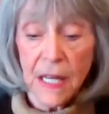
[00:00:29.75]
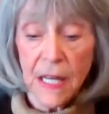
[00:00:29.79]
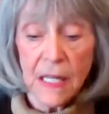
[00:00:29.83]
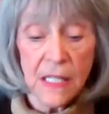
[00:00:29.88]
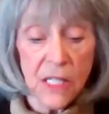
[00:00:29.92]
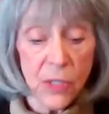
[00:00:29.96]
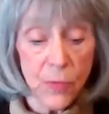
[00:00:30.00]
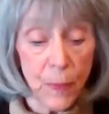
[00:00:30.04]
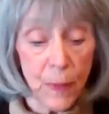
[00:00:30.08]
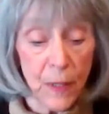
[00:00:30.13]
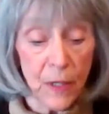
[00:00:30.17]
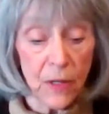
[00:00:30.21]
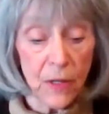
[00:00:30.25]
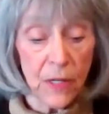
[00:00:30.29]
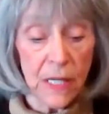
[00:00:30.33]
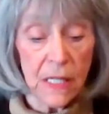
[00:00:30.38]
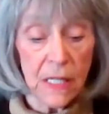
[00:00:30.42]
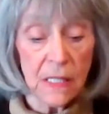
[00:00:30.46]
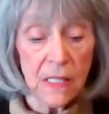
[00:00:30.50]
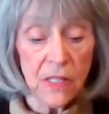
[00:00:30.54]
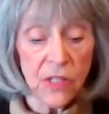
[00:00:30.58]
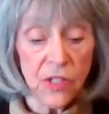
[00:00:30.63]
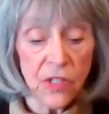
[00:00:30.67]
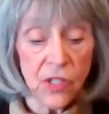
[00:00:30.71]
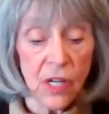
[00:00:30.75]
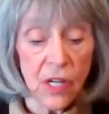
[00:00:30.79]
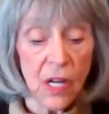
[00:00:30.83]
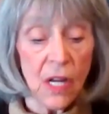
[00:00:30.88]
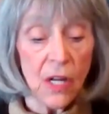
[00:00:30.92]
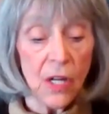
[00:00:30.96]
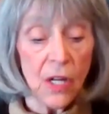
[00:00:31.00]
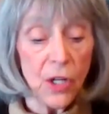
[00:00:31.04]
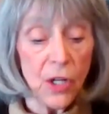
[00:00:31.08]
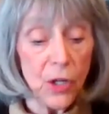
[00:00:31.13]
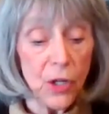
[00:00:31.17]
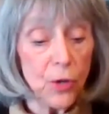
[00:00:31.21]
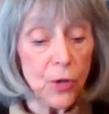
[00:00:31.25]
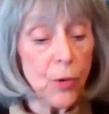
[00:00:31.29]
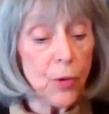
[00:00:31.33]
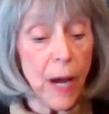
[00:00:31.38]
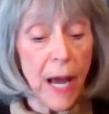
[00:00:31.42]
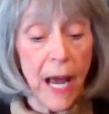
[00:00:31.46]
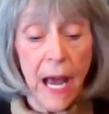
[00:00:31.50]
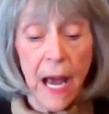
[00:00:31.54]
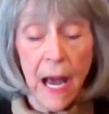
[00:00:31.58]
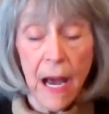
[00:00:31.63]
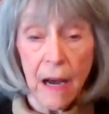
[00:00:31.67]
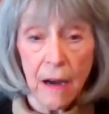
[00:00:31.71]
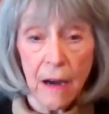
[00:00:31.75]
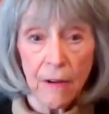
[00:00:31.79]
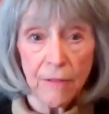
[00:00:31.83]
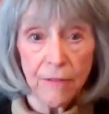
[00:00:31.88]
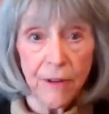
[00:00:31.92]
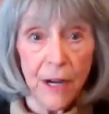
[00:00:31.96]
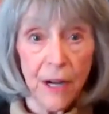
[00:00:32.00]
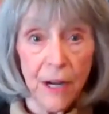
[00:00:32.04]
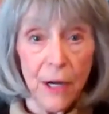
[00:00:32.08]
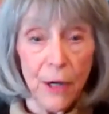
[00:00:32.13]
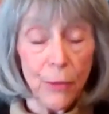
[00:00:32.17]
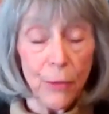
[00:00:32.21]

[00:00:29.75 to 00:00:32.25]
experience you have,